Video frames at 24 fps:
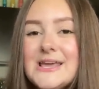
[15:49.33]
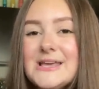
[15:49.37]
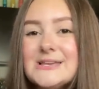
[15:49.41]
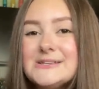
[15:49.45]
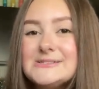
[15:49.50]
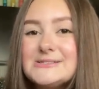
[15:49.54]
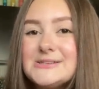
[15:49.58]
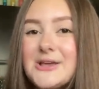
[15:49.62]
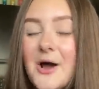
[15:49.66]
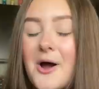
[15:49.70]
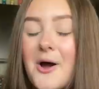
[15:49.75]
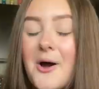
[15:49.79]

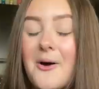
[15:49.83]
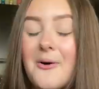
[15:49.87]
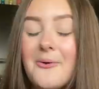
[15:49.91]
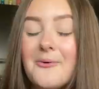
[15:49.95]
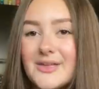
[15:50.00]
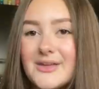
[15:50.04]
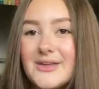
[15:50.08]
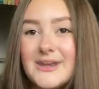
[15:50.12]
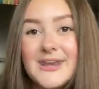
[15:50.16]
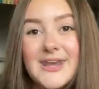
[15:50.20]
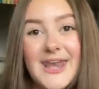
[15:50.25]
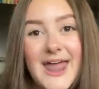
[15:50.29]

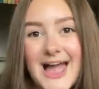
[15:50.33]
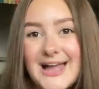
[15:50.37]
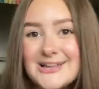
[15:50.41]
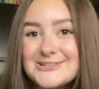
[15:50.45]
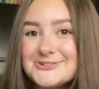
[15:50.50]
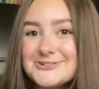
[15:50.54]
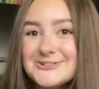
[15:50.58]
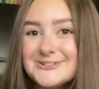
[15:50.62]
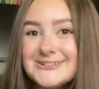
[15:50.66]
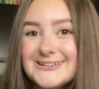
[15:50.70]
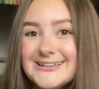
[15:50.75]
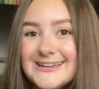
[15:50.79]
So
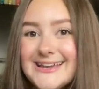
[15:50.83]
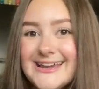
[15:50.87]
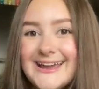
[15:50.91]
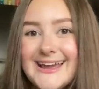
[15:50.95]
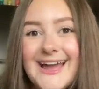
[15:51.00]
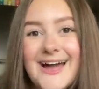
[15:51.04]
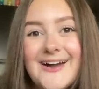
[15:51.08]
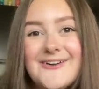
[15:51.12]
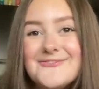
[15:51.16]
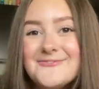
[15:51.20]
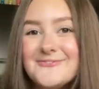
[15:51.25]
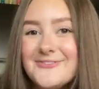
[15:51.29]

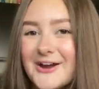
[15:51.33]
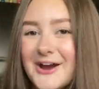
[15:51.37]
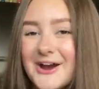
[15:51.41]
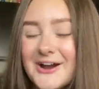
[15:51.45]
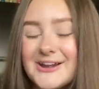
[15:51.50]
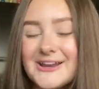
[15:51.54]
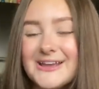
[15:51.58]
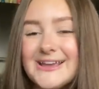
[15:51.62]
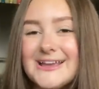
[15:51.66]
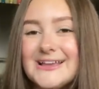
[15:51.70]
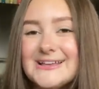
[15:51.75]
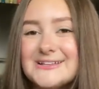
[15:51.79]
naturally,
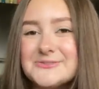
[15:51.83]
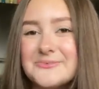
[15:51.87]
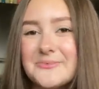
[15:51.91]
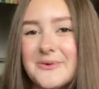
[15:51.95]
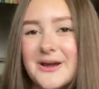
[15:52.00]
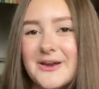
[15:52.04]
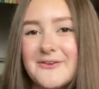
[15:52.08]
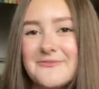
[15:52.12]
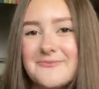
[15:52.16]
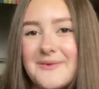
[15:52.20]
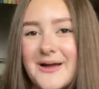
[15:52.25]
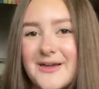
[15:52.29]
Verity is
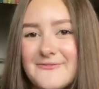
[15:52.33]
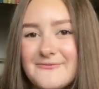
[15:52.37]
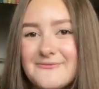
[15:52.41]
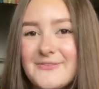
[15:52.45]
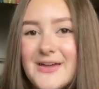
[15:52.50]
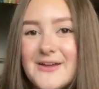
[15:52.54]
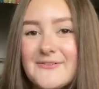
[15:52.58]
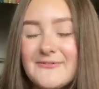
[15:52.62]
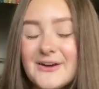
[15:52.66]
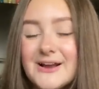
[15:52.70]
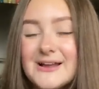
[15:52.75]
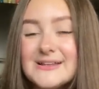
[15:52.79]
one of my
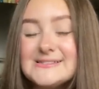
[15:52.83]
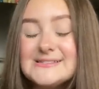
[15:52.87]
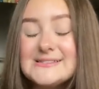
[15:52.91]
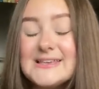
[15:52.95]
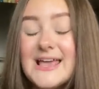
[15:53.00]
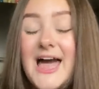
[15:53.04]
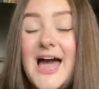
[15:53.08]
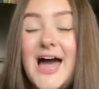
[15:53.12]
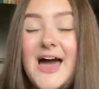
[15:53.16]
favorites.